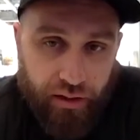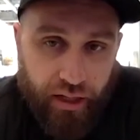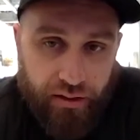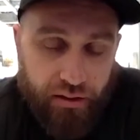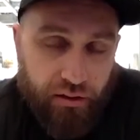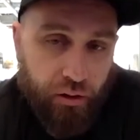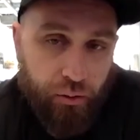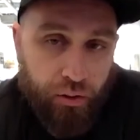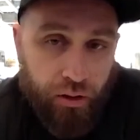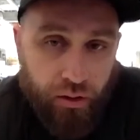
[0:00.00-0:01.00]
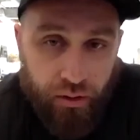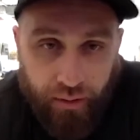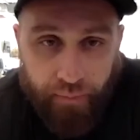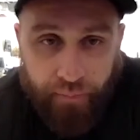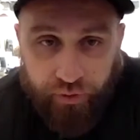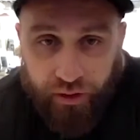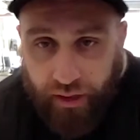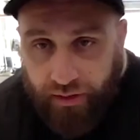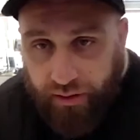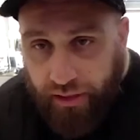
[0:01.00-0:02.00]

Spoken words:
That's, you know, that's